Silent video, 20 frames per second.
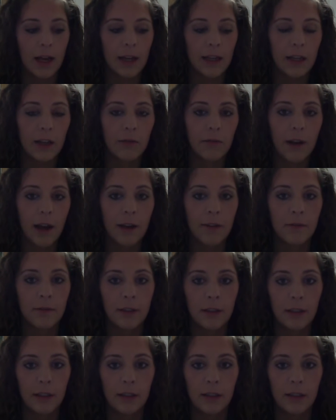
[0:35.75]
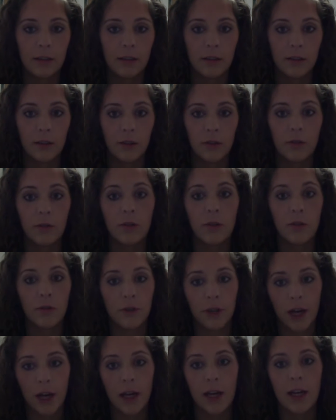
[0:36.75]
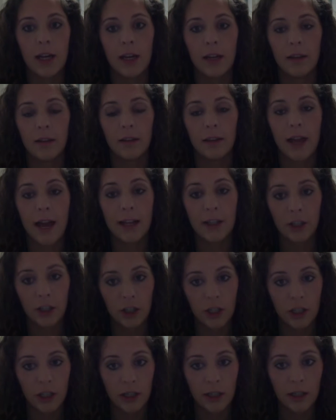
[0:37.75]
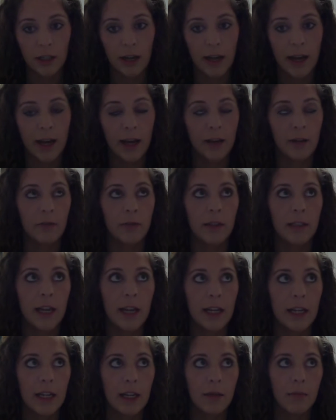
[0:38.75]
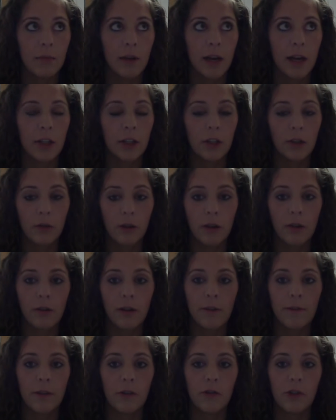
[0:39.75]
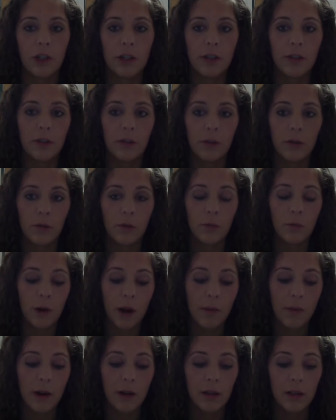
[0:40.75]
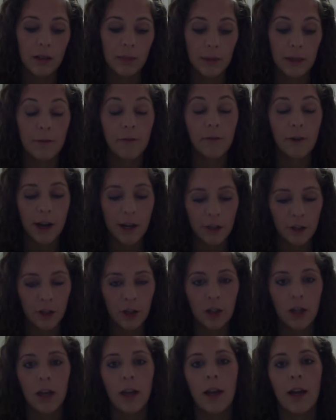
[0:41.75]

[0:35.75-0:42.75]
He arrived to Utah last year and was taken in by 2 other refugees who primarily speak French,